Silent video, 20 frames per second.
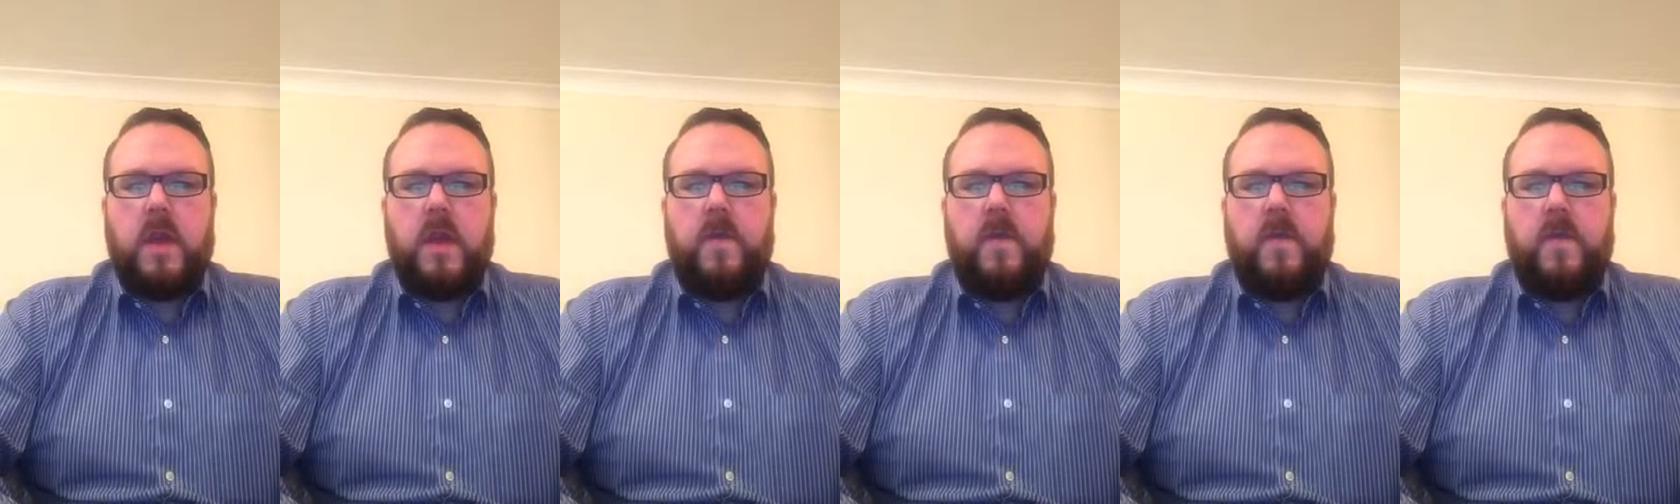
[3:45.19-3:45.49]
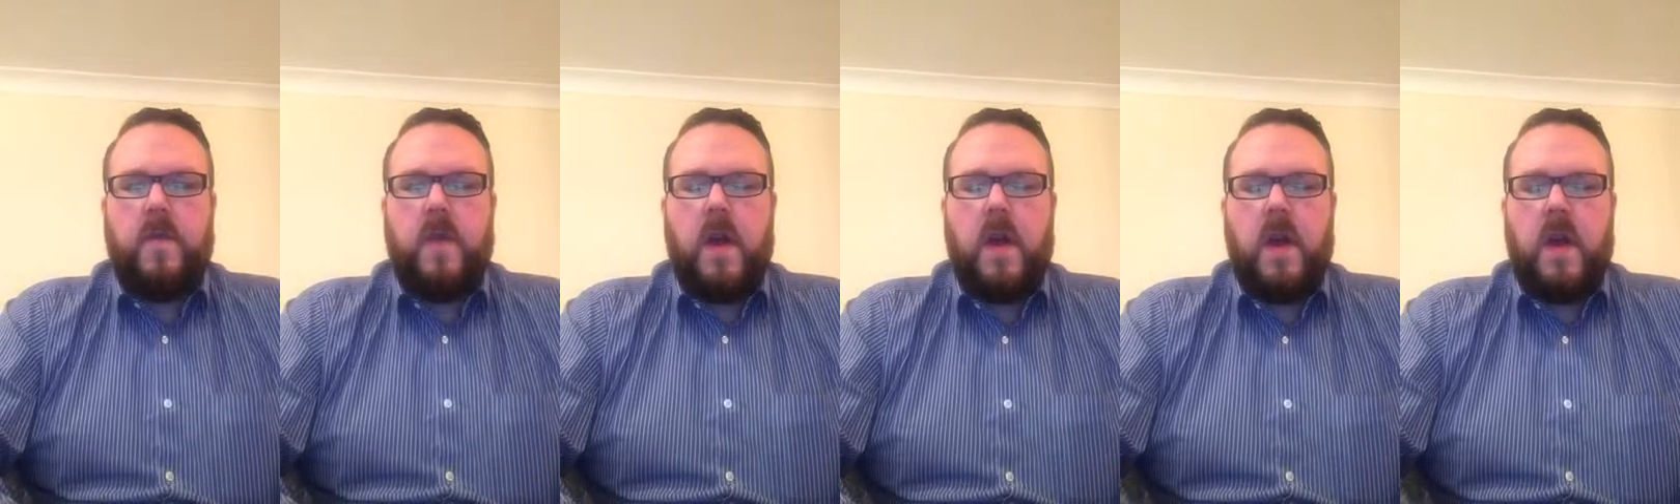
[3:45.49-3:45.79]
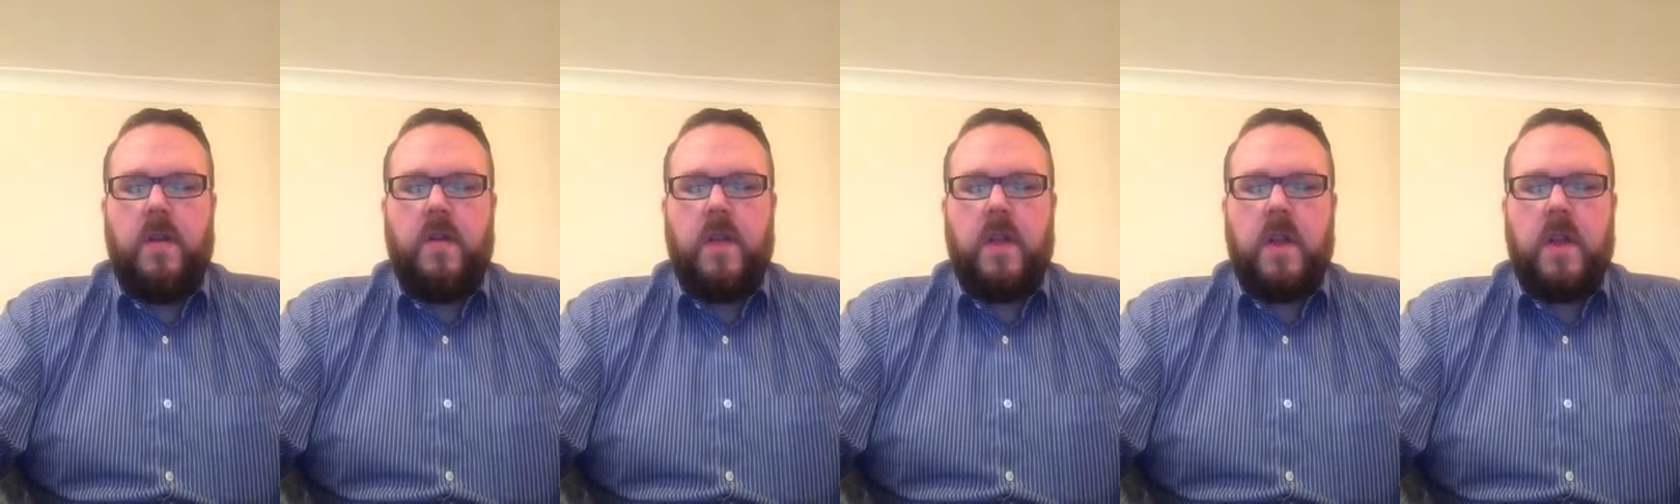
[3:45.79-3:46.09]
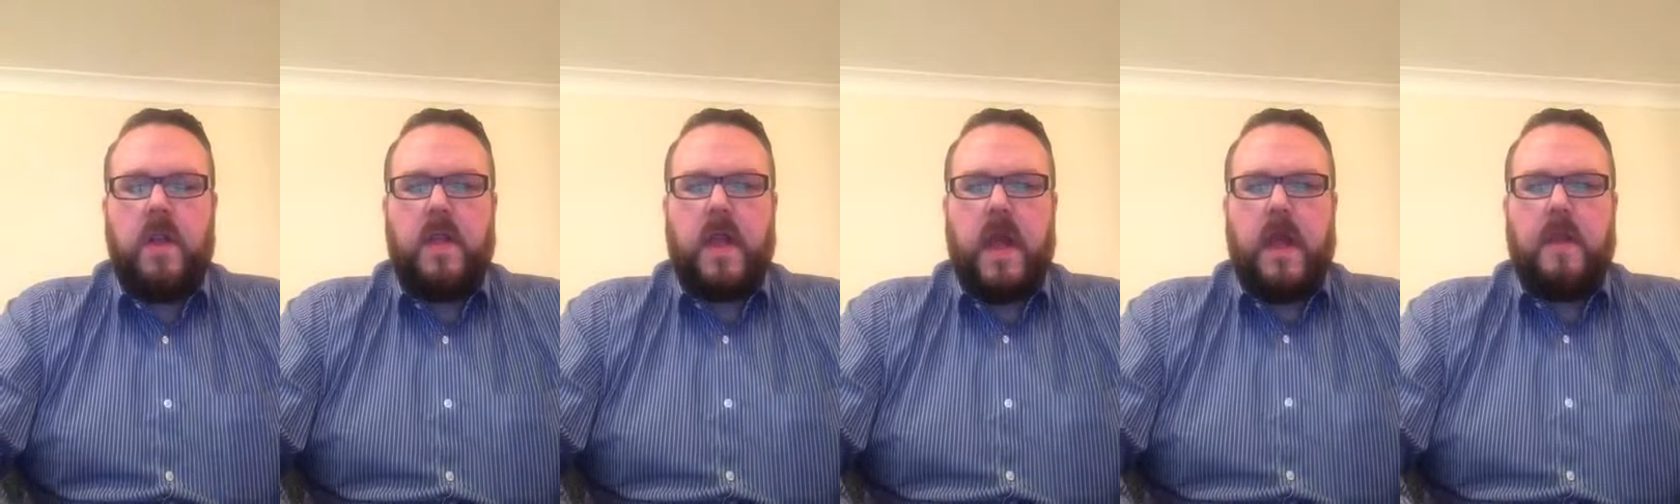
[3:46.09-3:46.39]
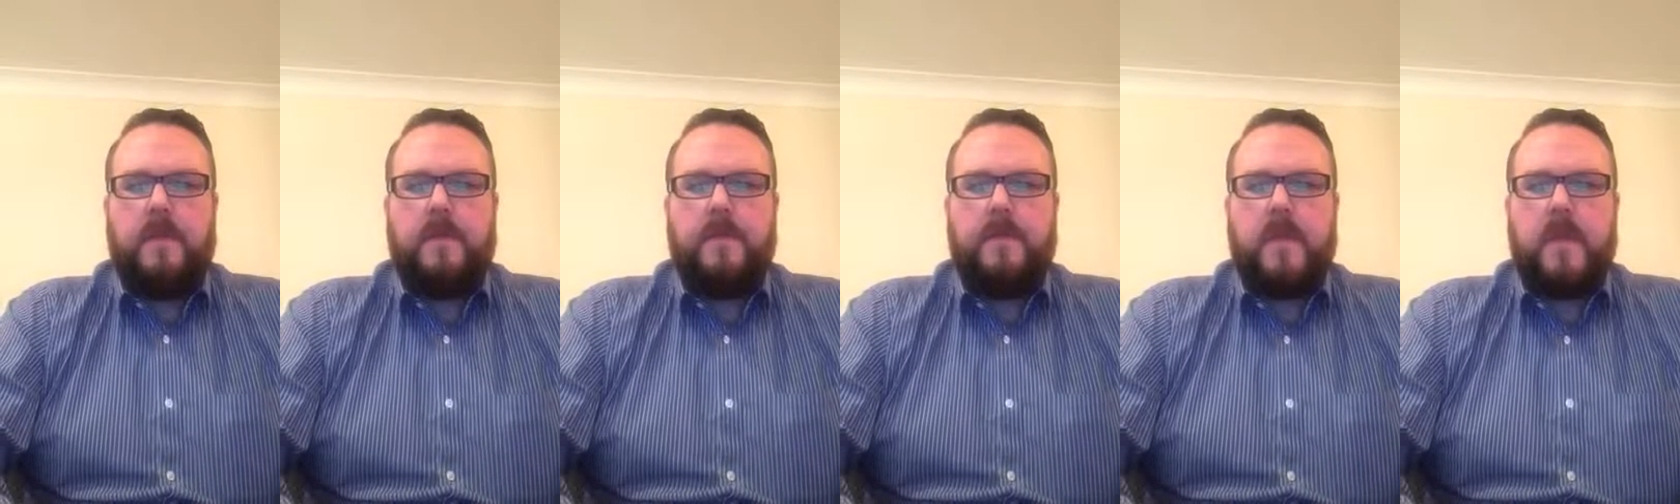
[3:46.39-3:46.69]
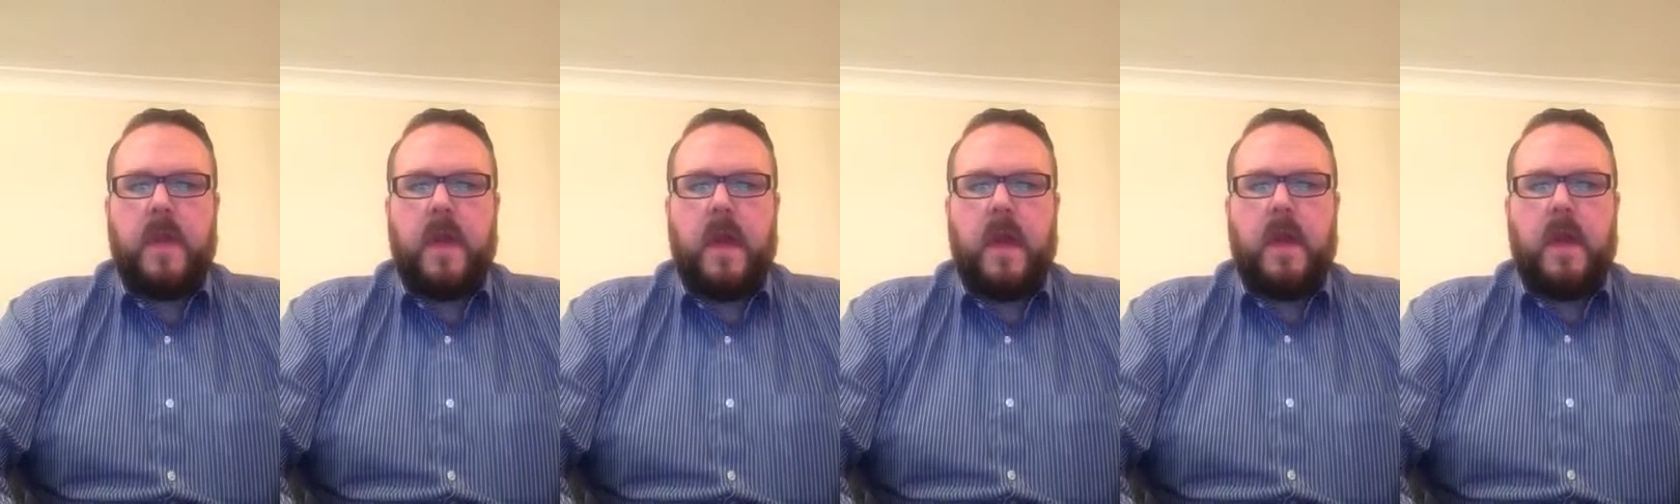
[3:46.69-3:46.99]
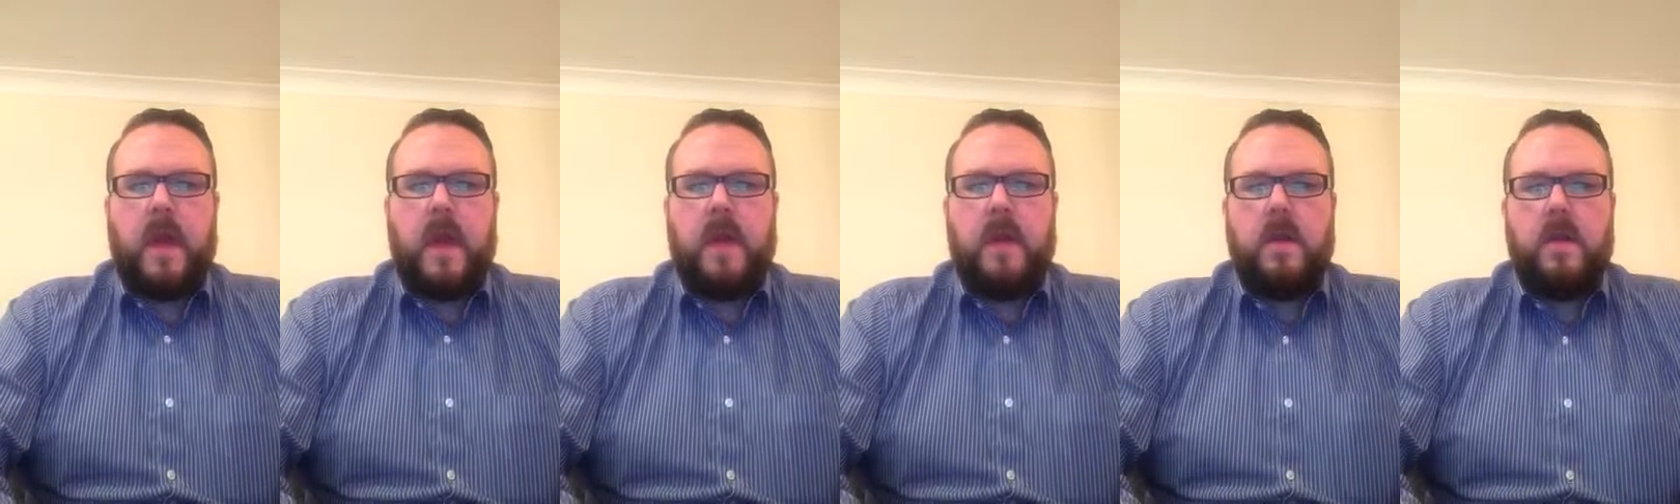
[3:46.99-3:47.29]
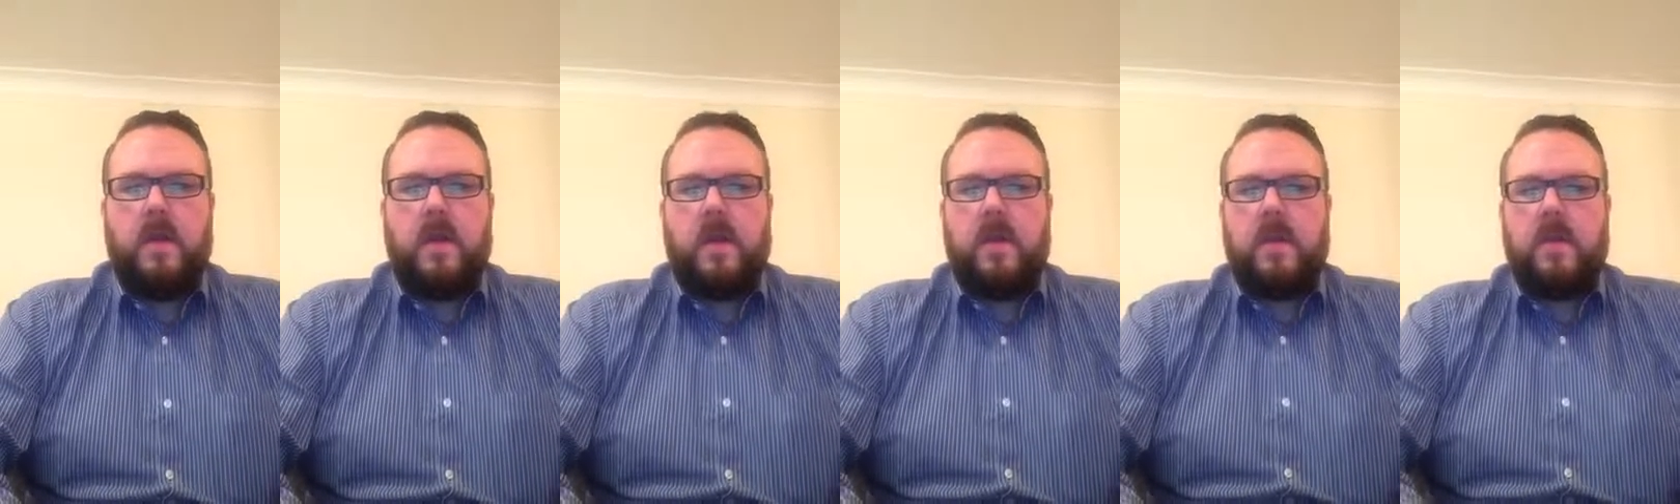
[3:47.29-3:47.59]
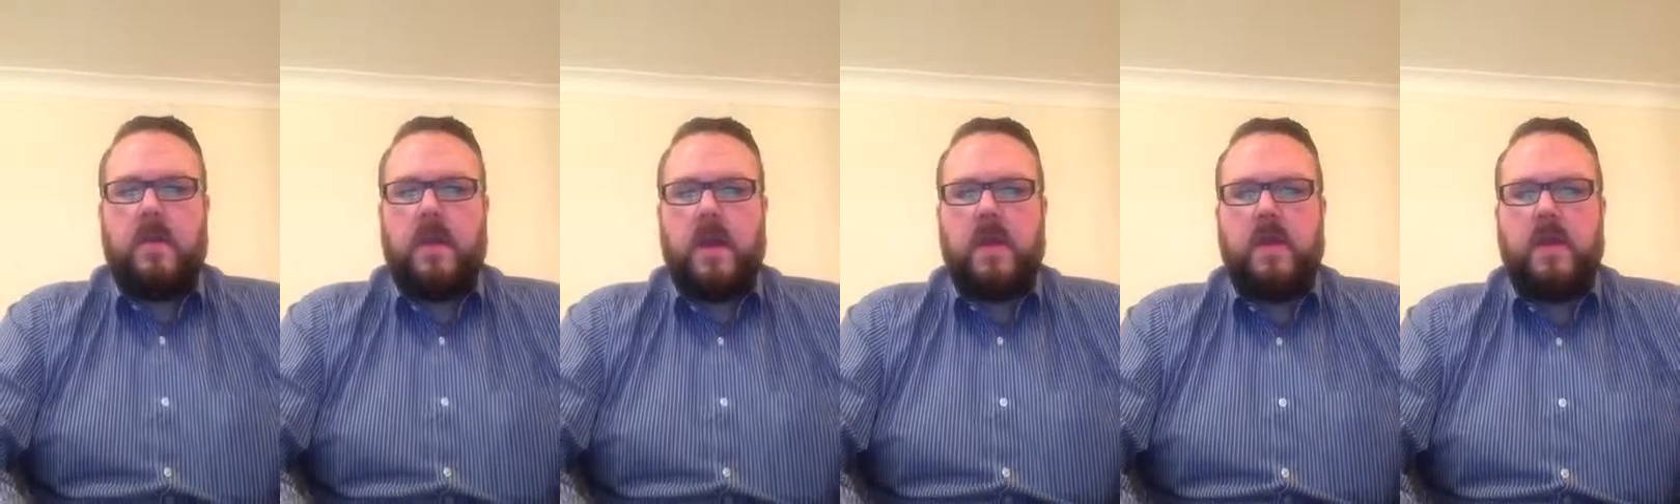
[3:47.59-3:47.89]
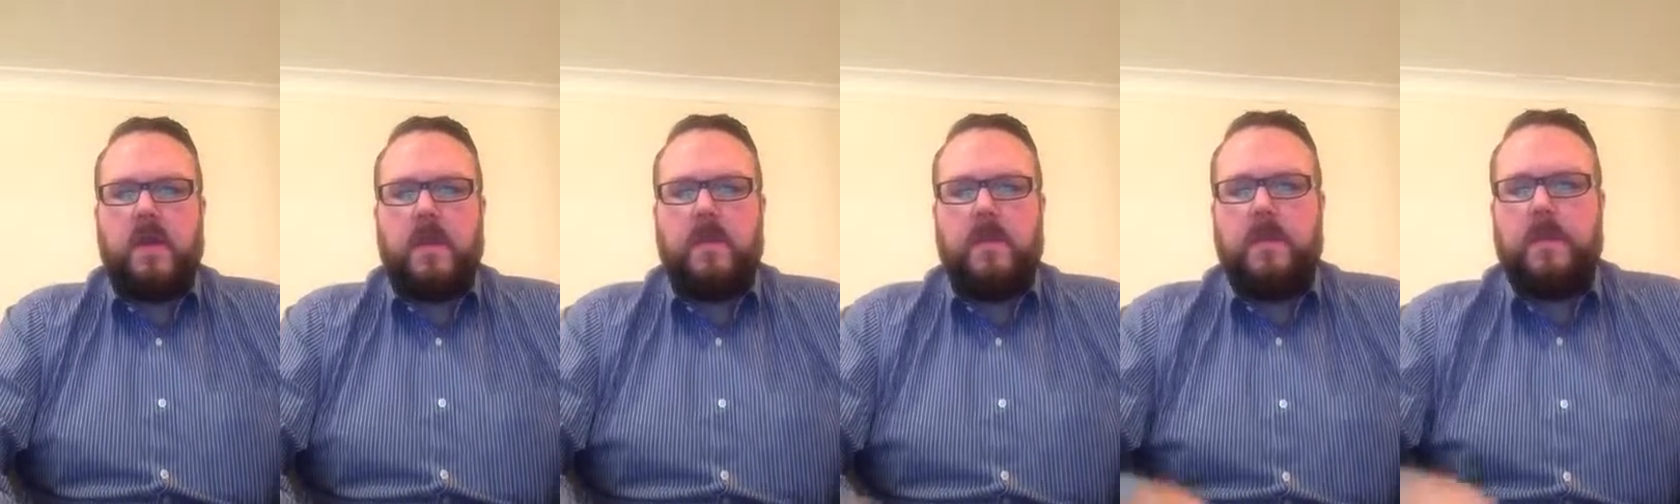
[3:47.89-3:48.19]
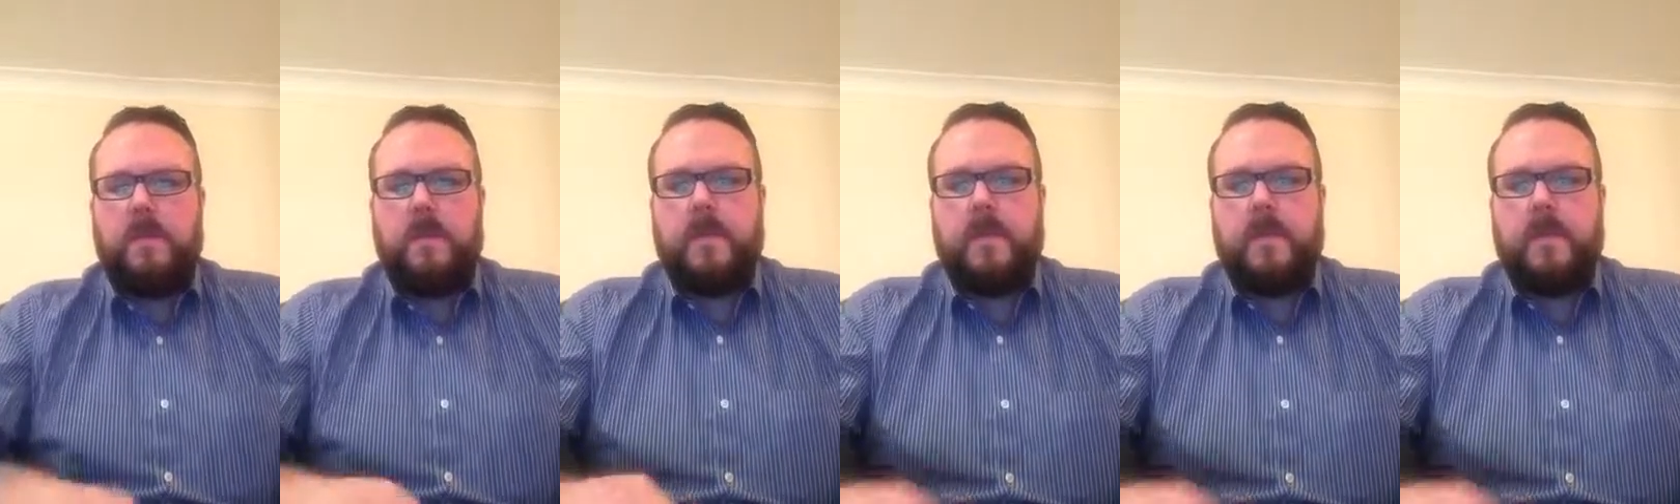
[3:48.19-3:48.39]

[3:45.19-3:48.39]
if you need that. Okay, until next time.